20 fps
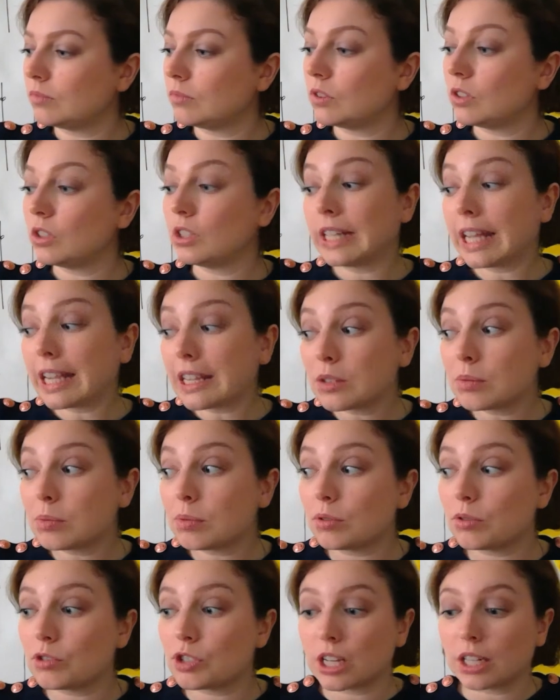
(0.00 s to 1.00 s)
The next
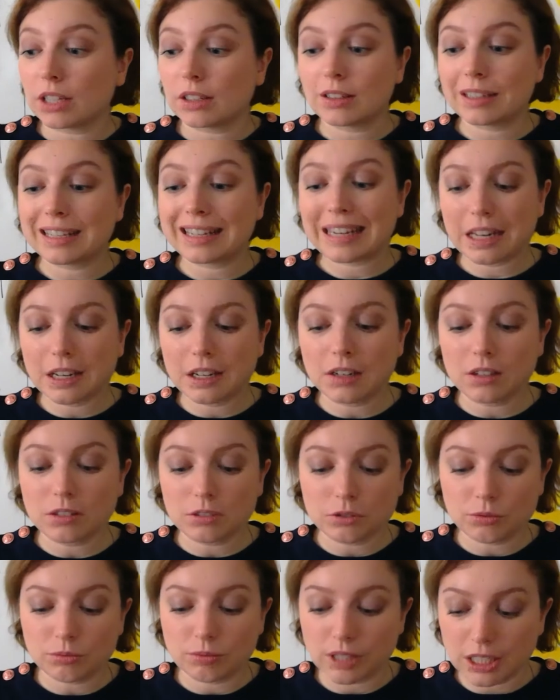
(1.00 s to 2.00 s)
project
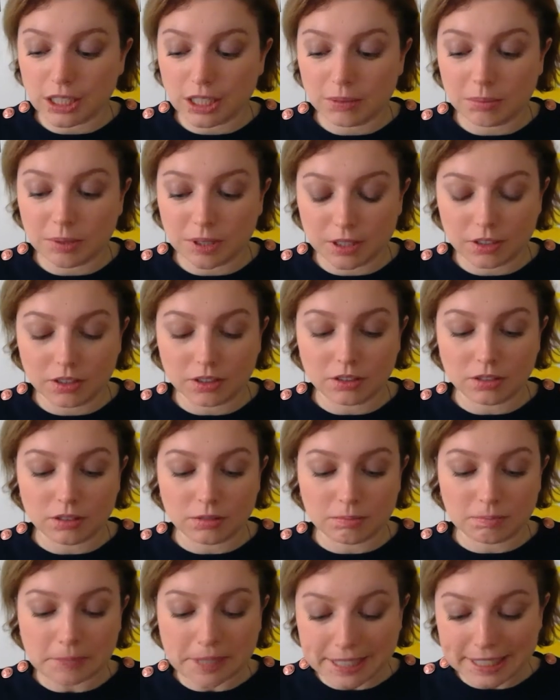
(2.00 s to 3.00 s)
cannot really be
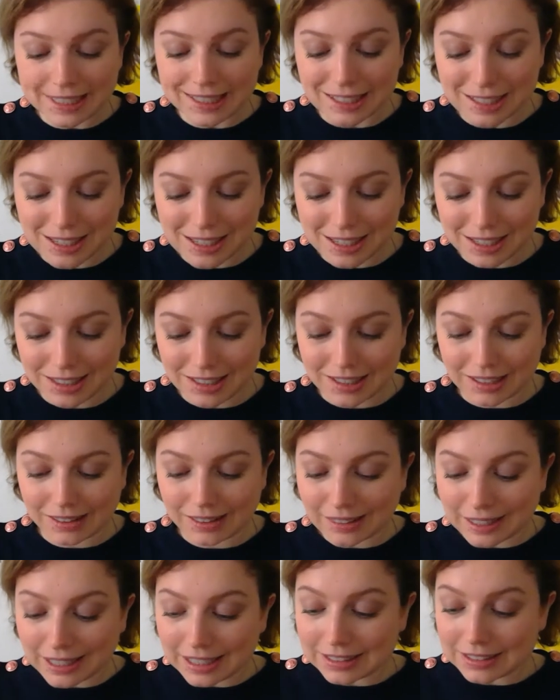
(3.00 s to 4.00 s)
done mindlessly
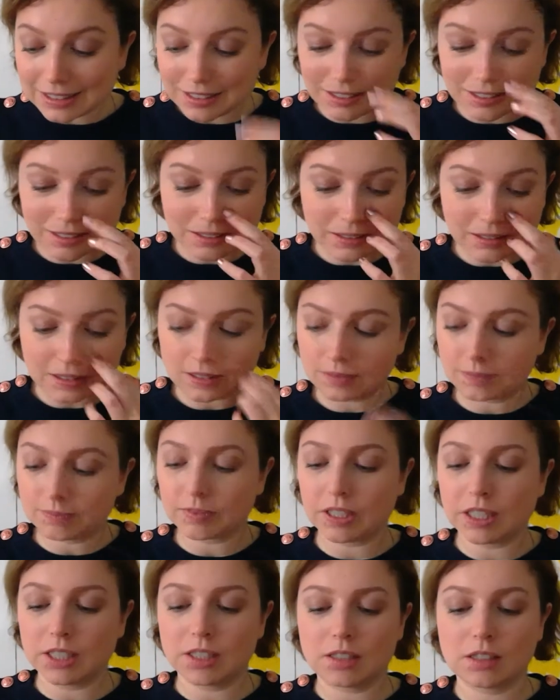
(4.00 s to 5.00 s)
like that.
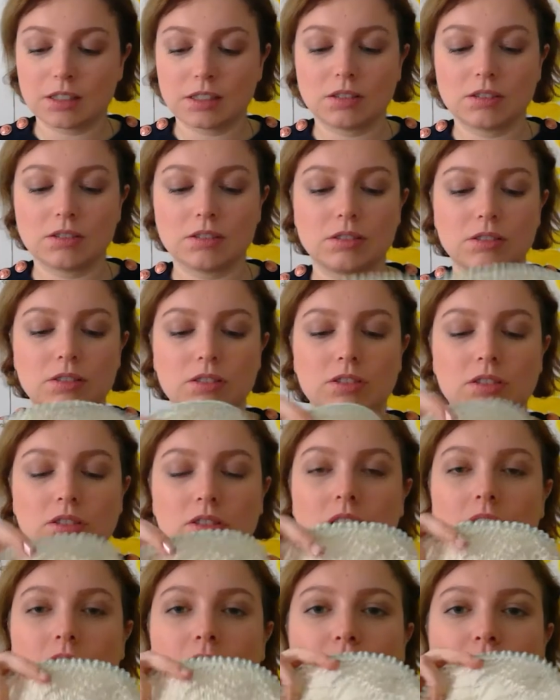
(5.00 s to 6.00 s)
It's the
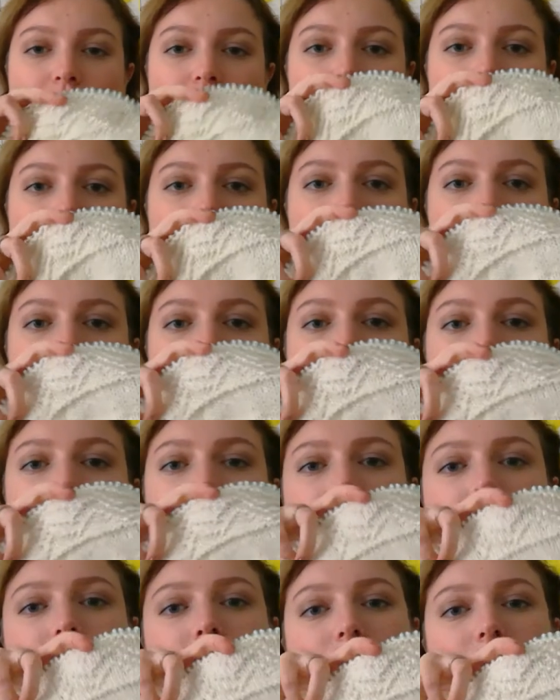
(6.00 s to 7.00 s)
Dunyvaig
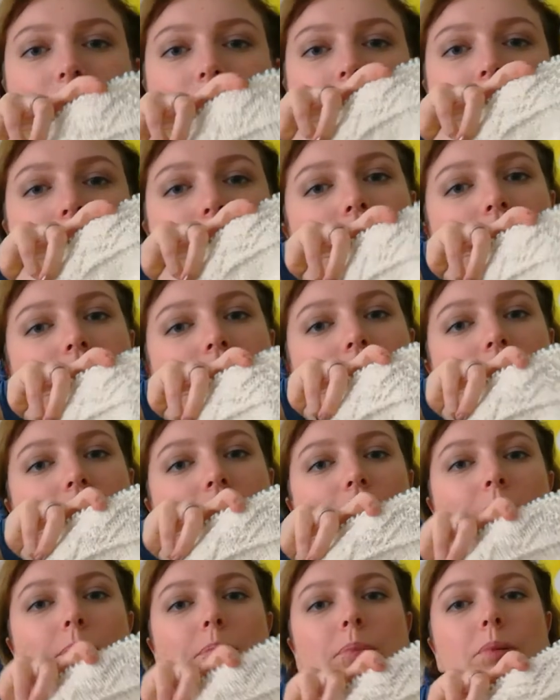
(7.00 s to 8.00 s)

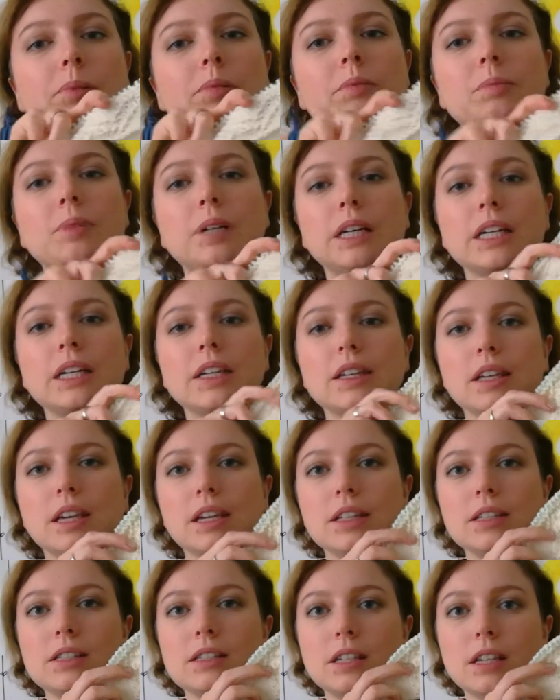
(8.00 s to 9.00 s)
Hap by
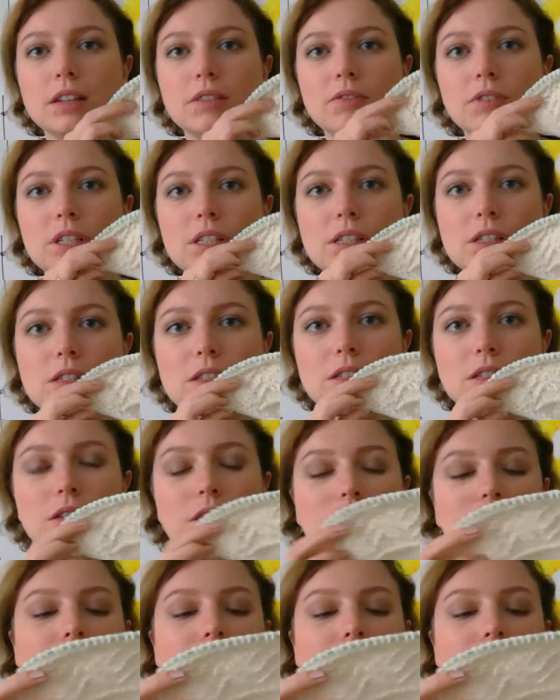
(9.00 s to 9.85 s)
Kate Davies.